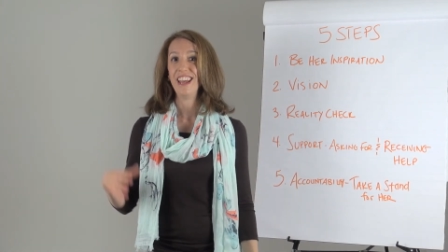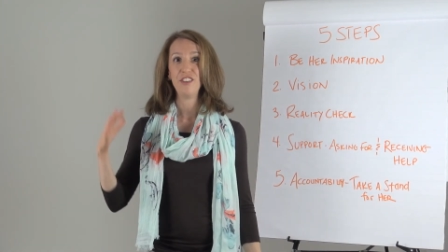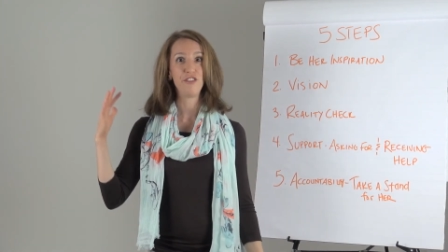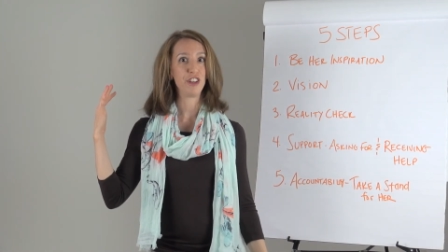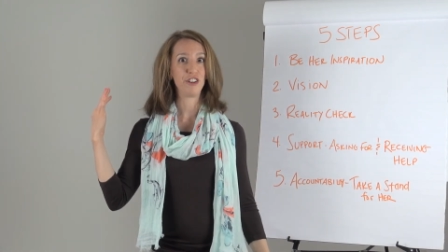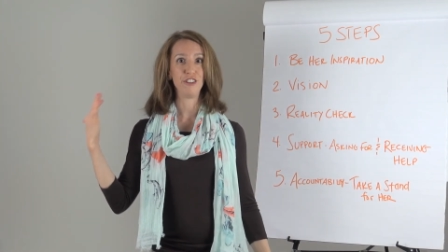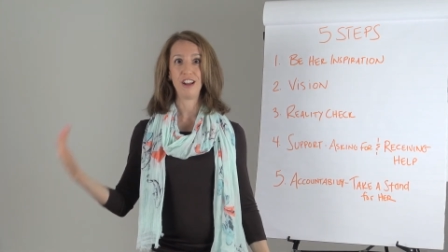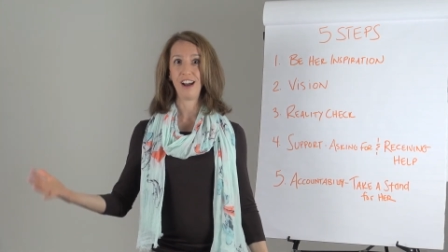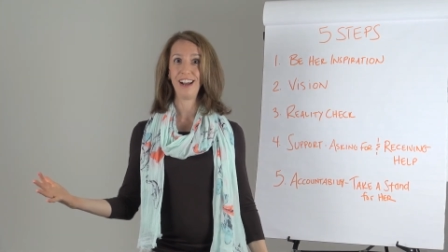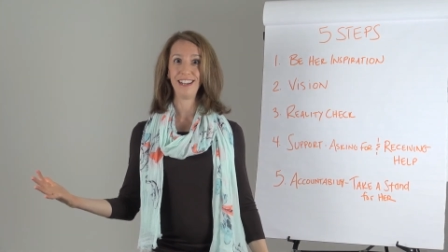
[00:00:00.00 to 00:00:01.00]
If they're
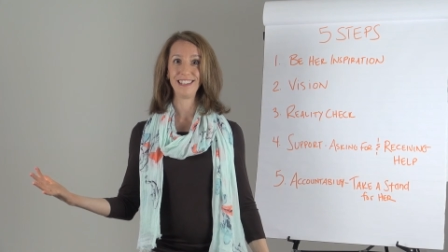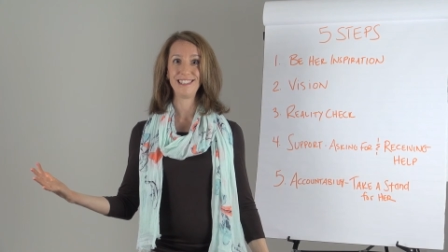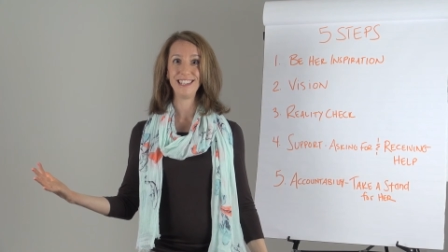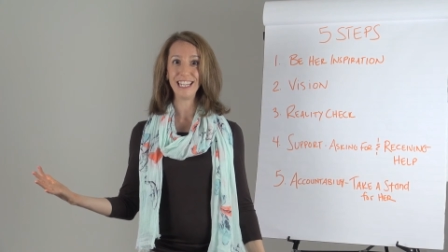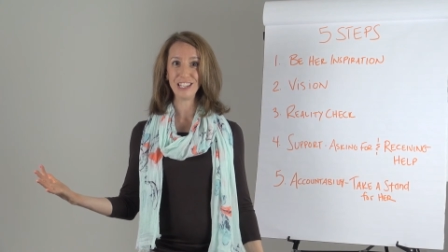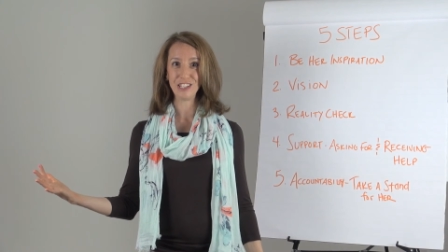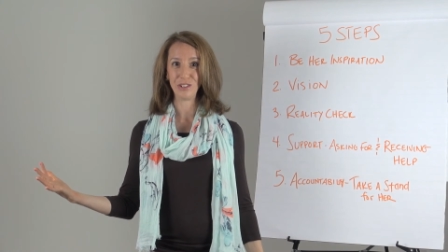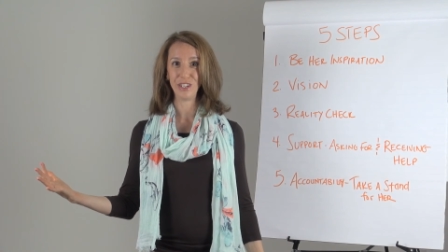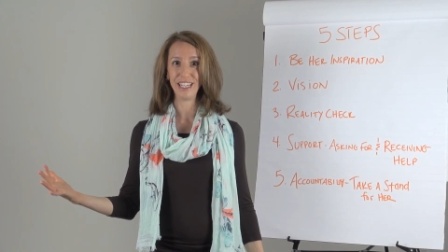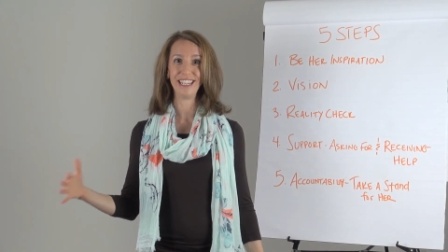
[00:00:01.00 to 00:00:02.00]
not sticking
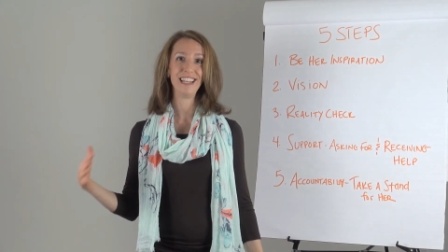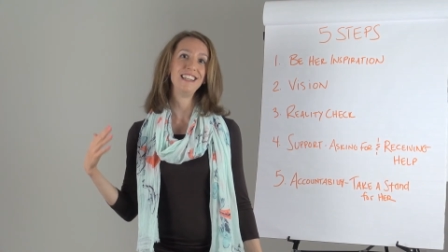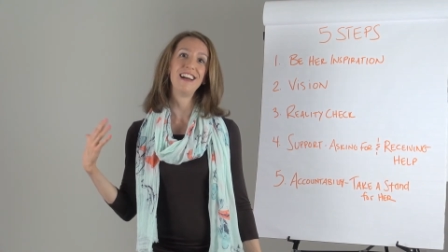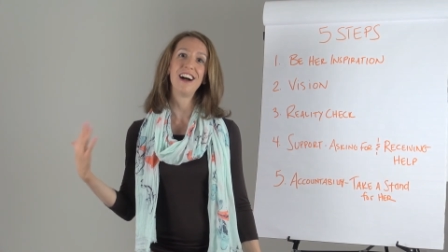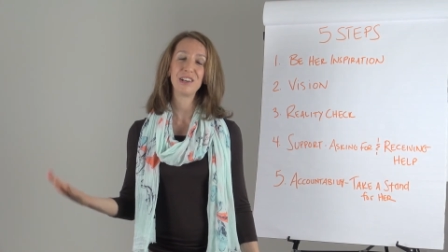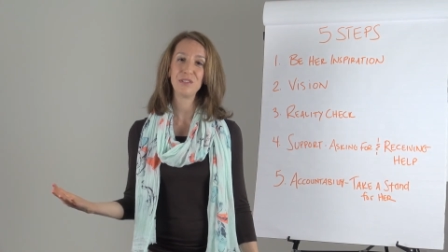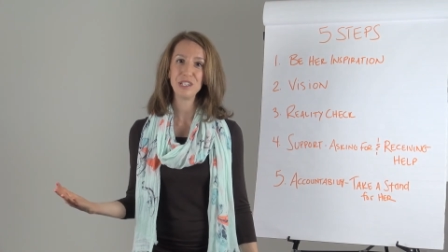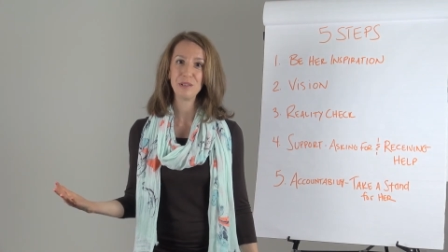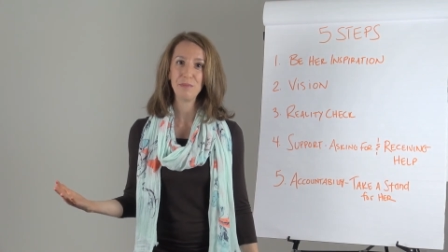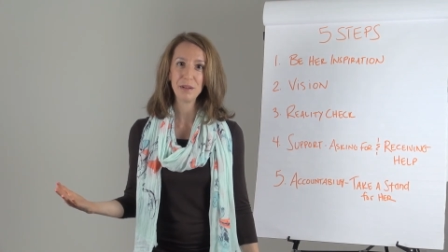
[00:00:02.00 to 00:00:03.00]
to it and not
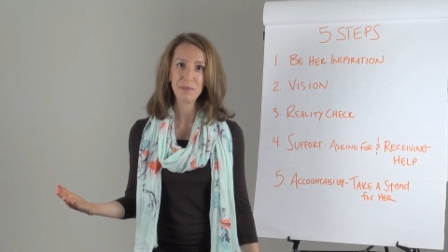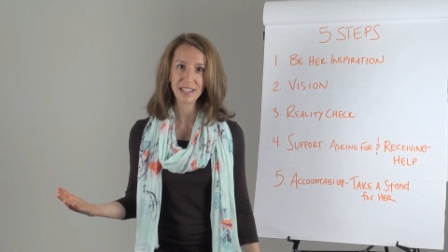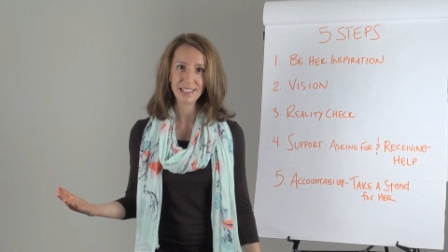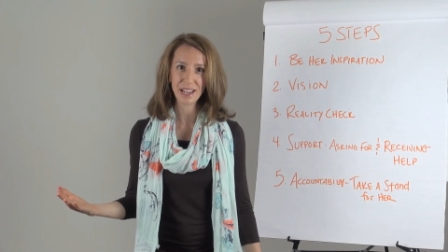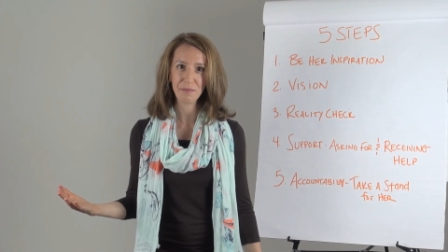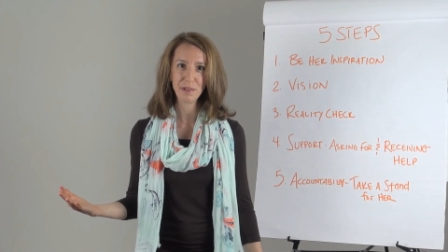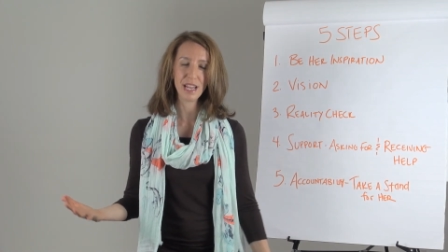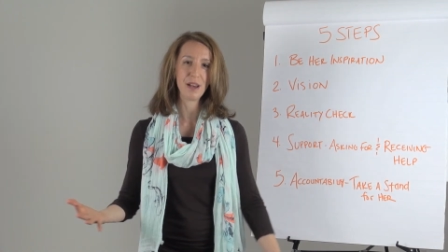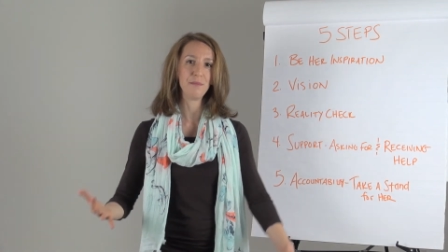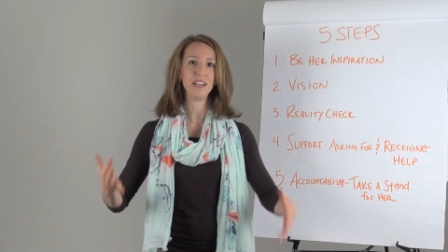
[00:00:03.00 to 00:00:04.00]
going to bed by 10
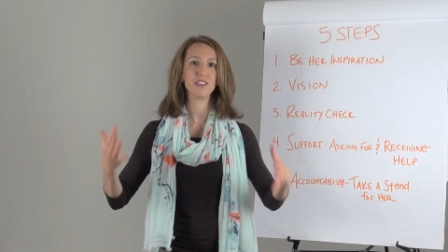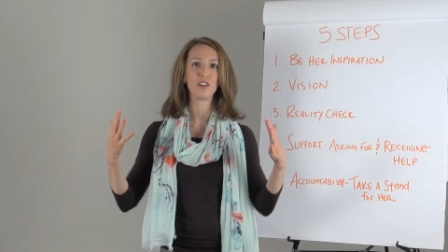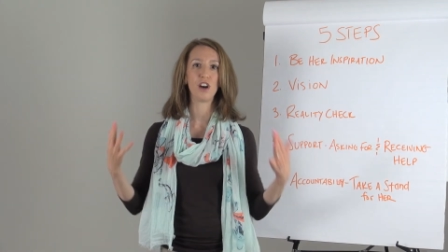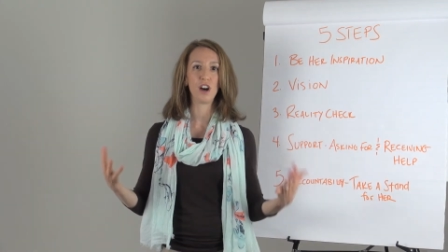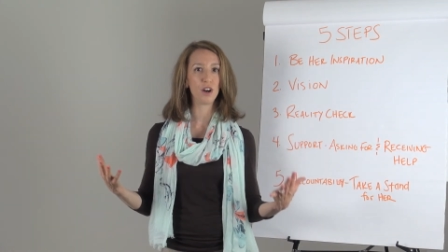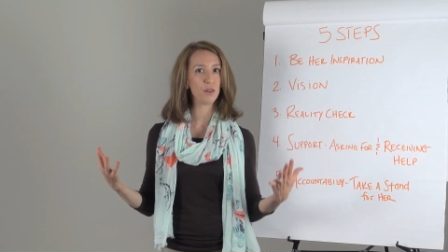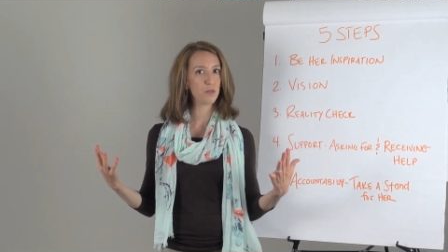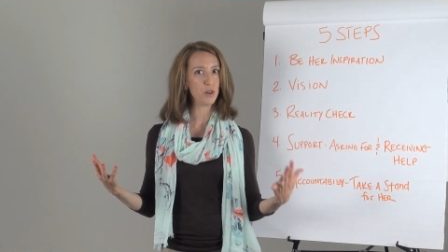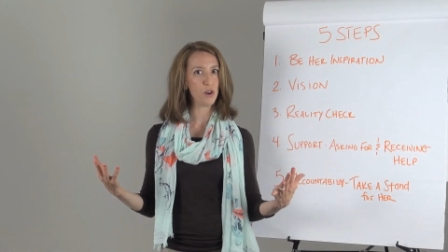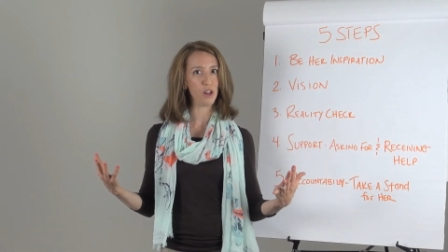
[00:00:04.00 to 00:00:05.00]
p.m., it's our
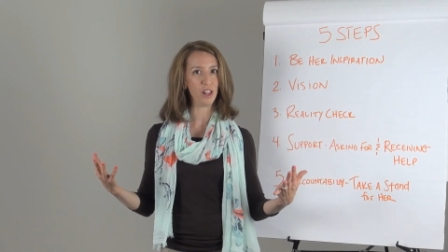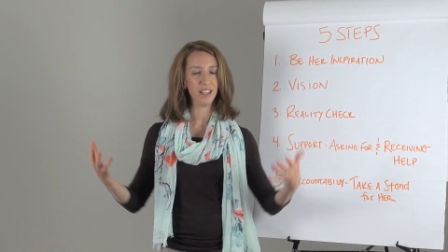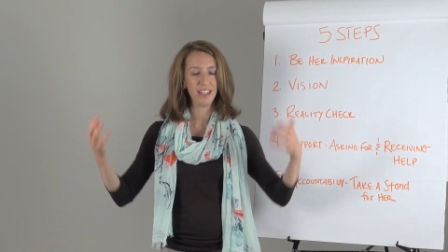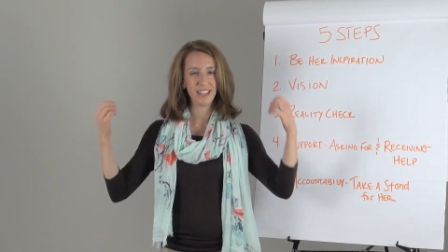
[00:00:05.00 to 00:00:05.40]
role